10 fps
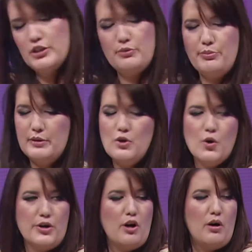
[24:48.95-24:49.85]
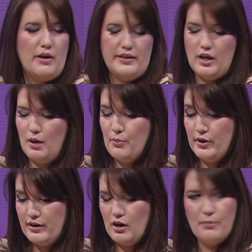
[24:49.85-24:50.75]
of the Supreme Court,
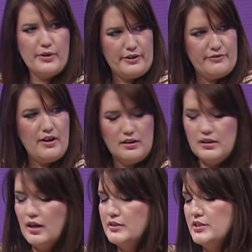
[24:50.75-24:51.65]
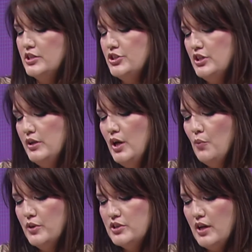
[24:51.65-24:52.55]
Obergefell decision,
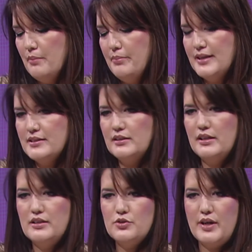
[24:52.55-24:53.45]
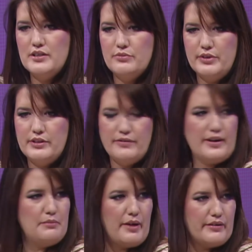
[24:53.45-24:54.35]
which basically tried to
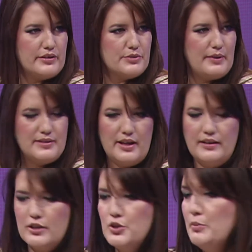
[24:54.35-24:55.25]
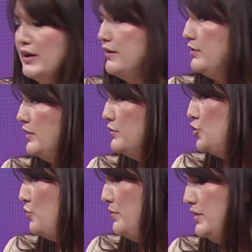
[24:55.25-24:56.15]
redefine marriage by saying that 2
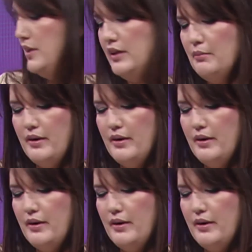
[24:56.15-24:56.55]
women can get